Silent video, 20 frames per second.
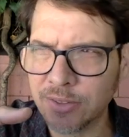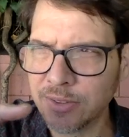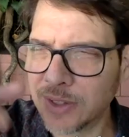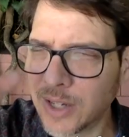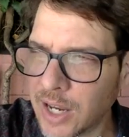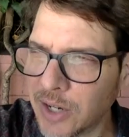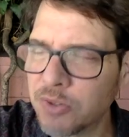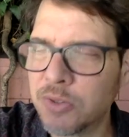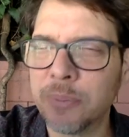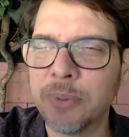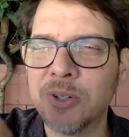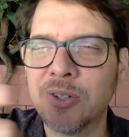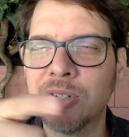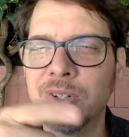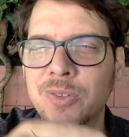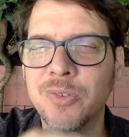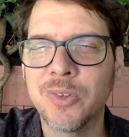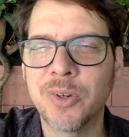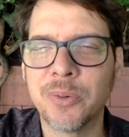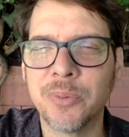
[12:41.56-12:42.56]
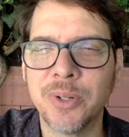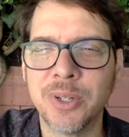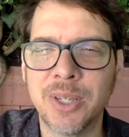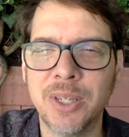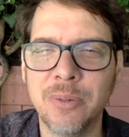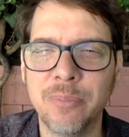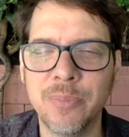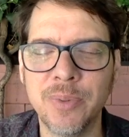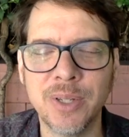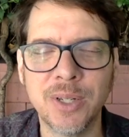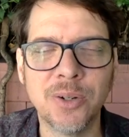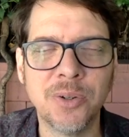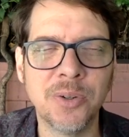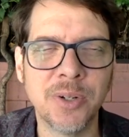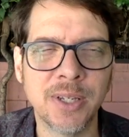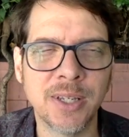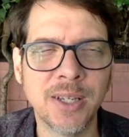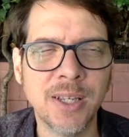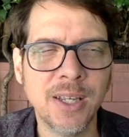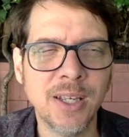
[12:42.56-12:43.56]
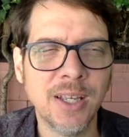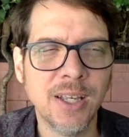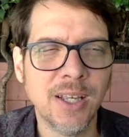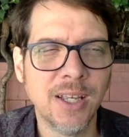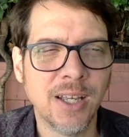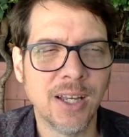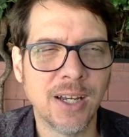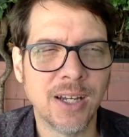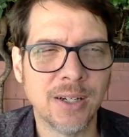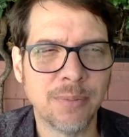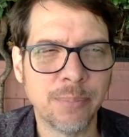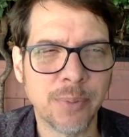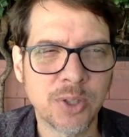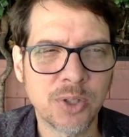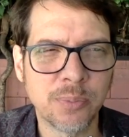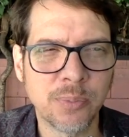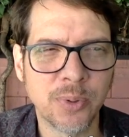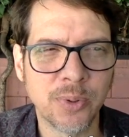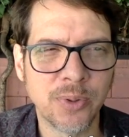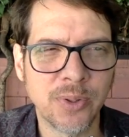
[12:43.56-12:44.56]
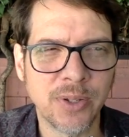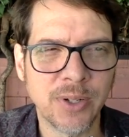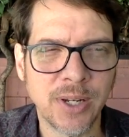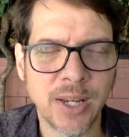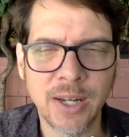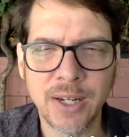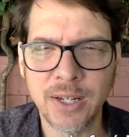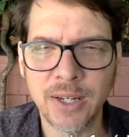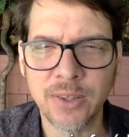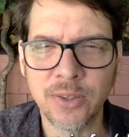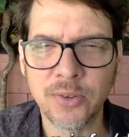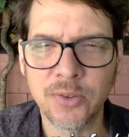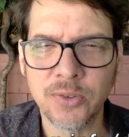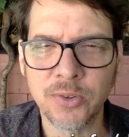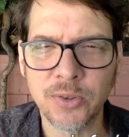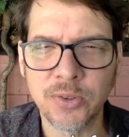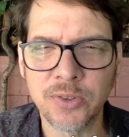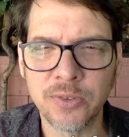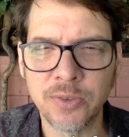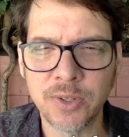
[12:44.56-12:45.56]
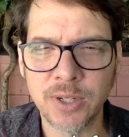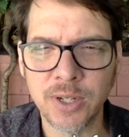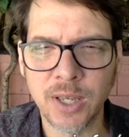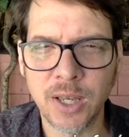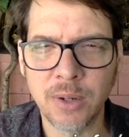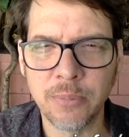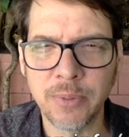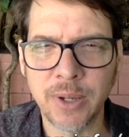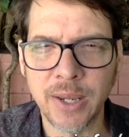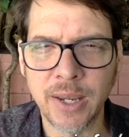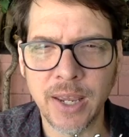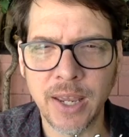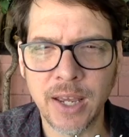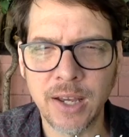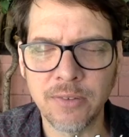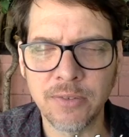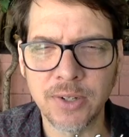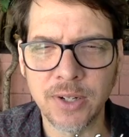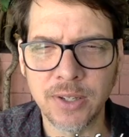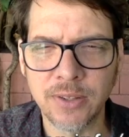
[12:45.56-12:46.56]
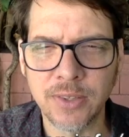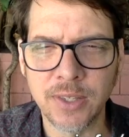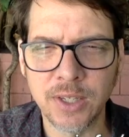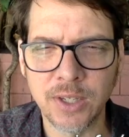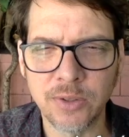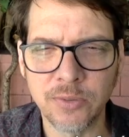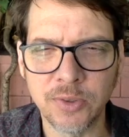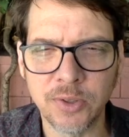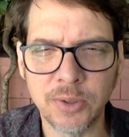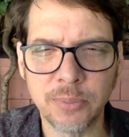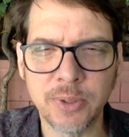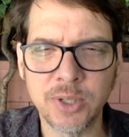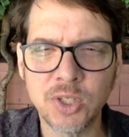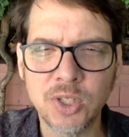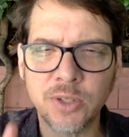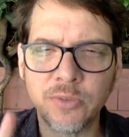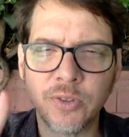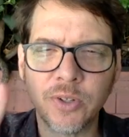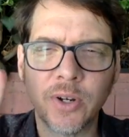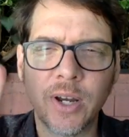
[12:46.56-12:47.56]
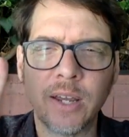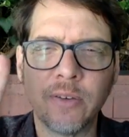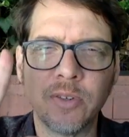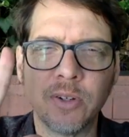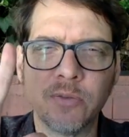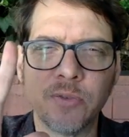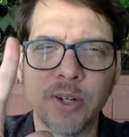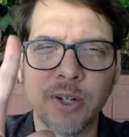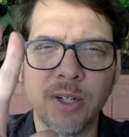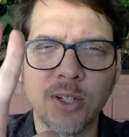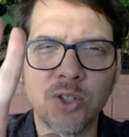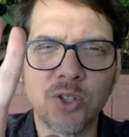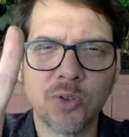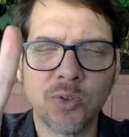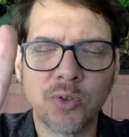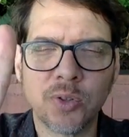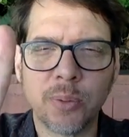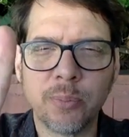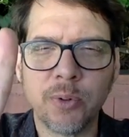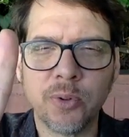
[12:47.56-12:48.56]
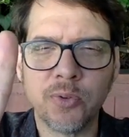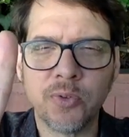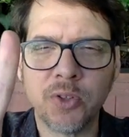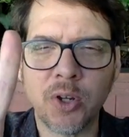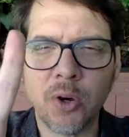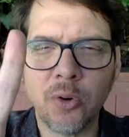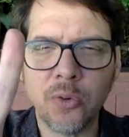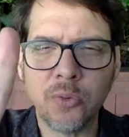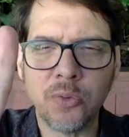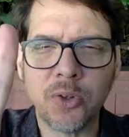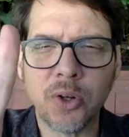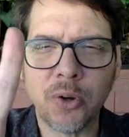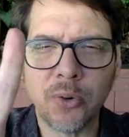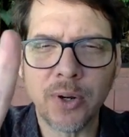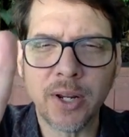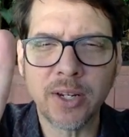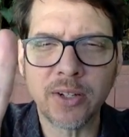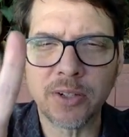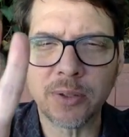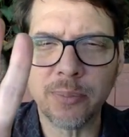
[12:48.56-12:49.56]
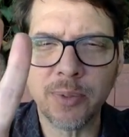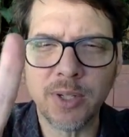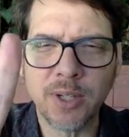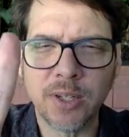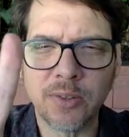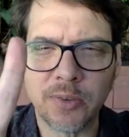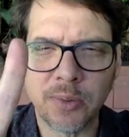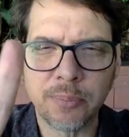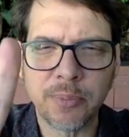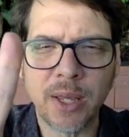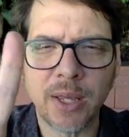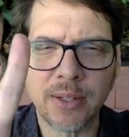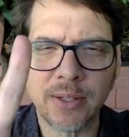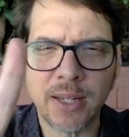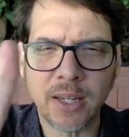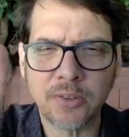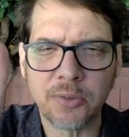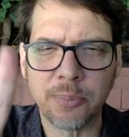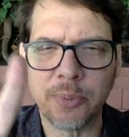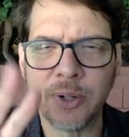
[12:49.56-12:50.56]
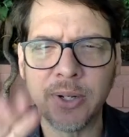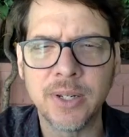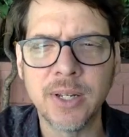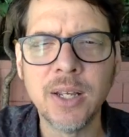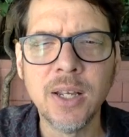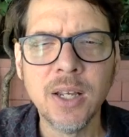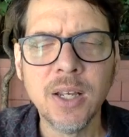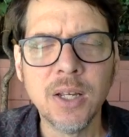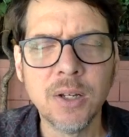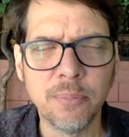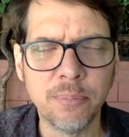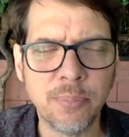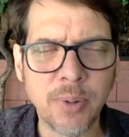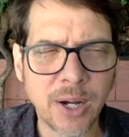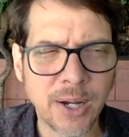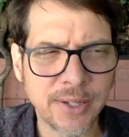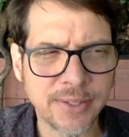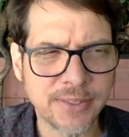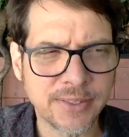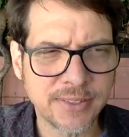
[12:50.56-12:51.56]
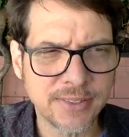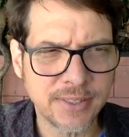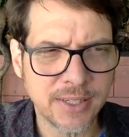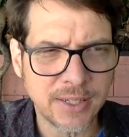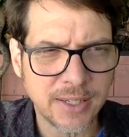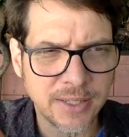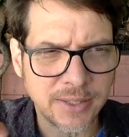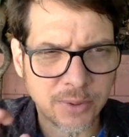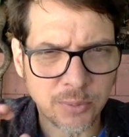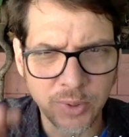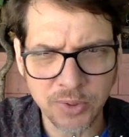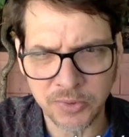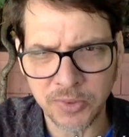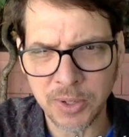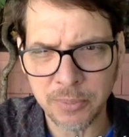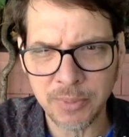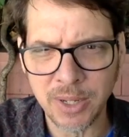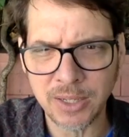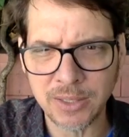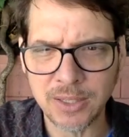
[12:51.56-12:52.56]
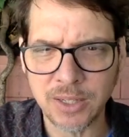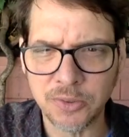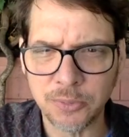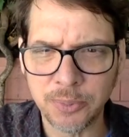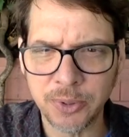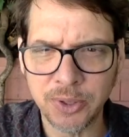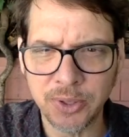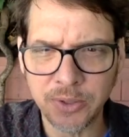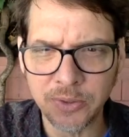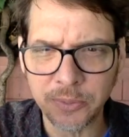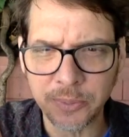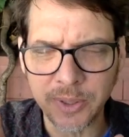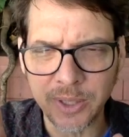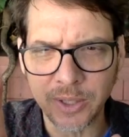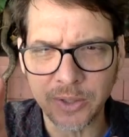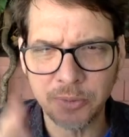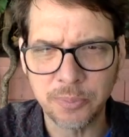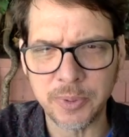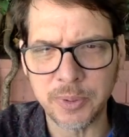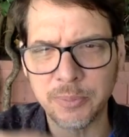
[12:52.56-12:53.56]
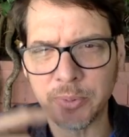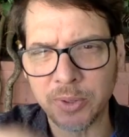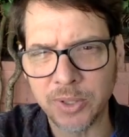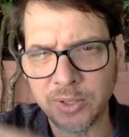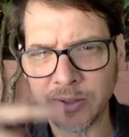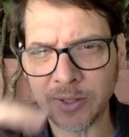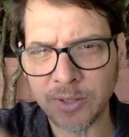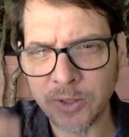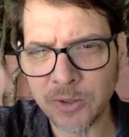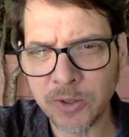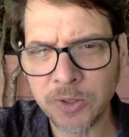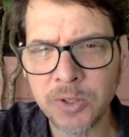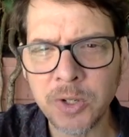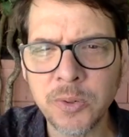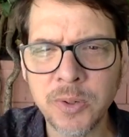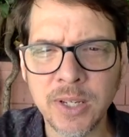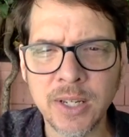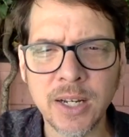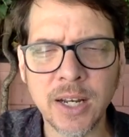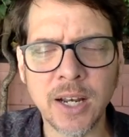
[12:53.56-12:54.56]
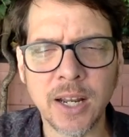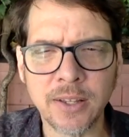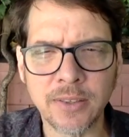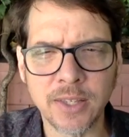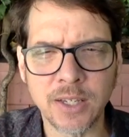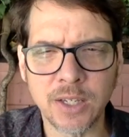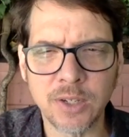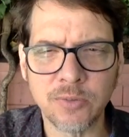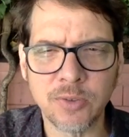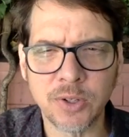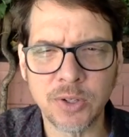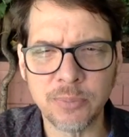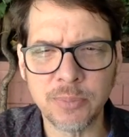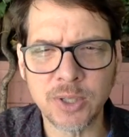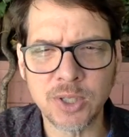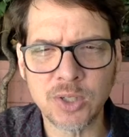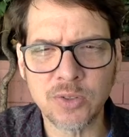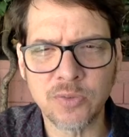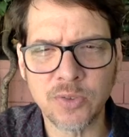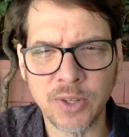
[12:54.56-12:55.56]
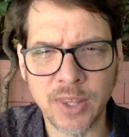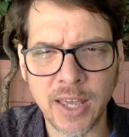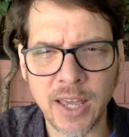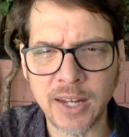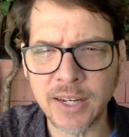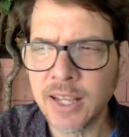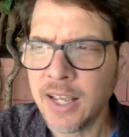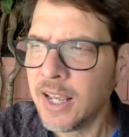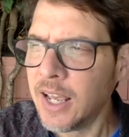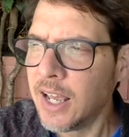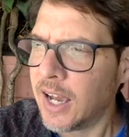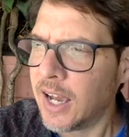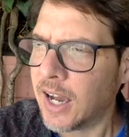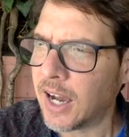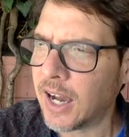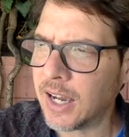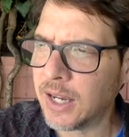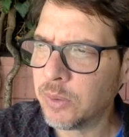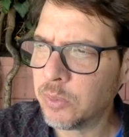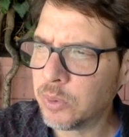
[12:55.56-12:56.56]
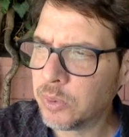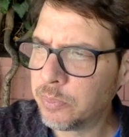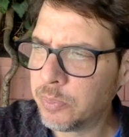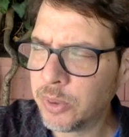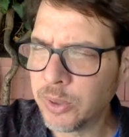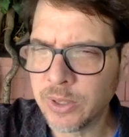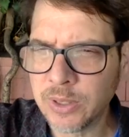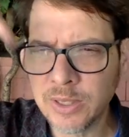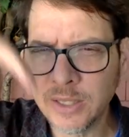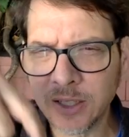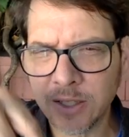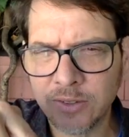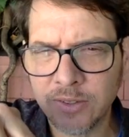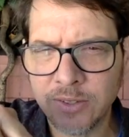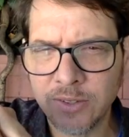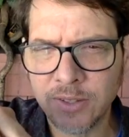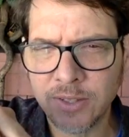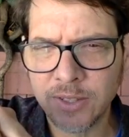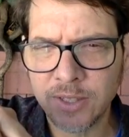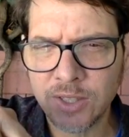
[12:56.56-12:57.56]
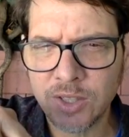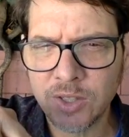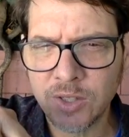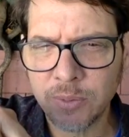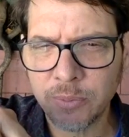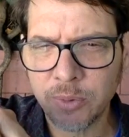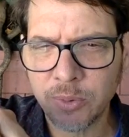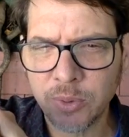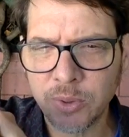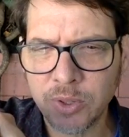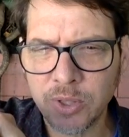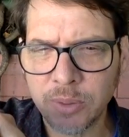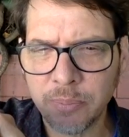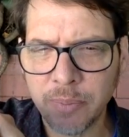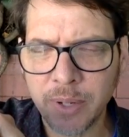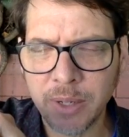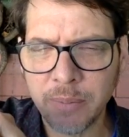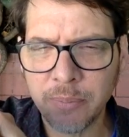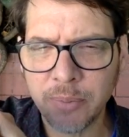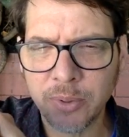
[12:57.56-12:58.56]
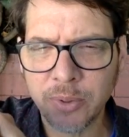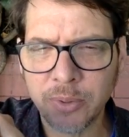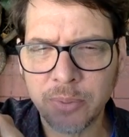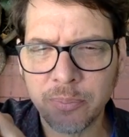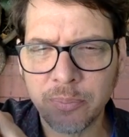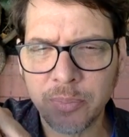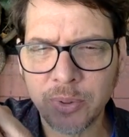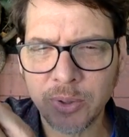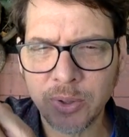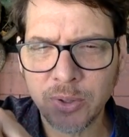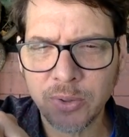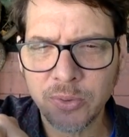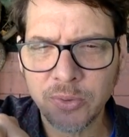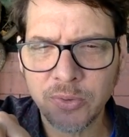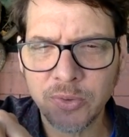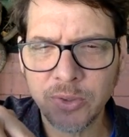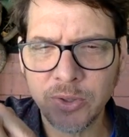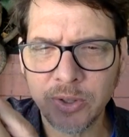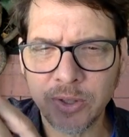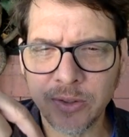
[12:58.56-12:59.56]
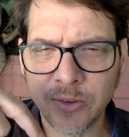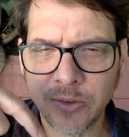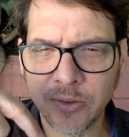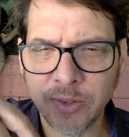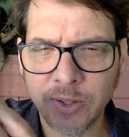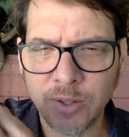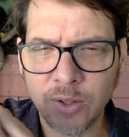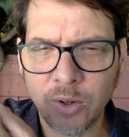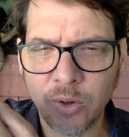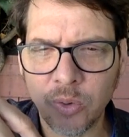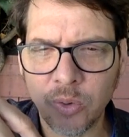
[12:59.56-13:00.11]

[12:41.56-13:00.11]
contributions are what keep me going, much more than any other source of income I have, and I thank you very much. If you're having financial trouble, don't donate to me, because I'm not desperate. But the reason I'm not desperate is because people continue to donate, and I thank you very much for that. I will put a link to the Nishijima Roshi paper below so you can see the